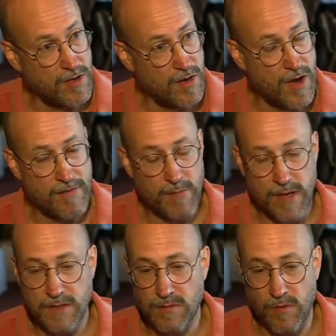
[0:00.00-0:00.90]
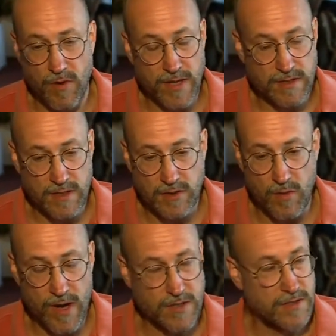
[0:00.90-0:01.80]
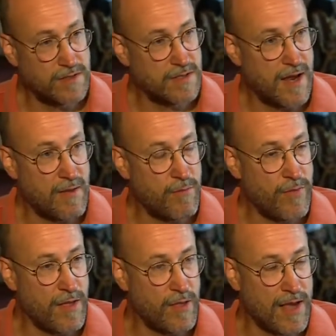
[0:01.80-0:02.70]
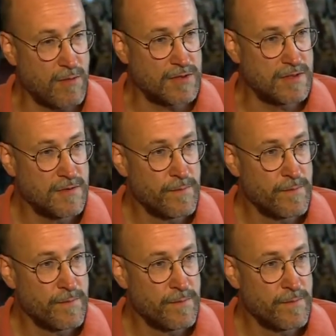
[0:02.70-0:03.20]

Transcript: You know, I've been in some great situations, and I think I was